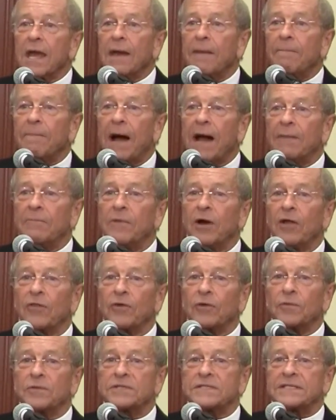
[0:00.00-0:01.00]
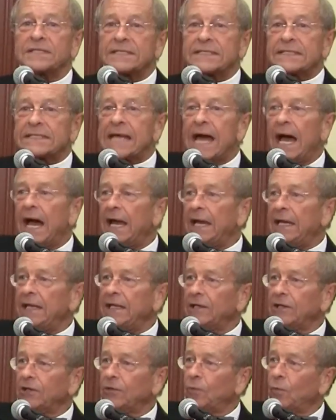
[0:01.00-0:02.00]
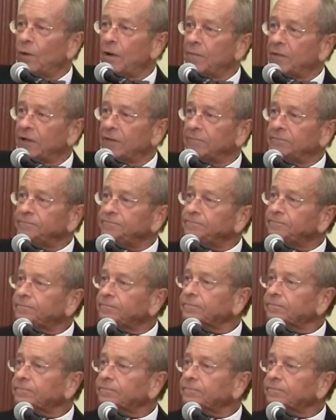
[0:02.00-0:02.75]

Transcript: My mother was this tiny little woman,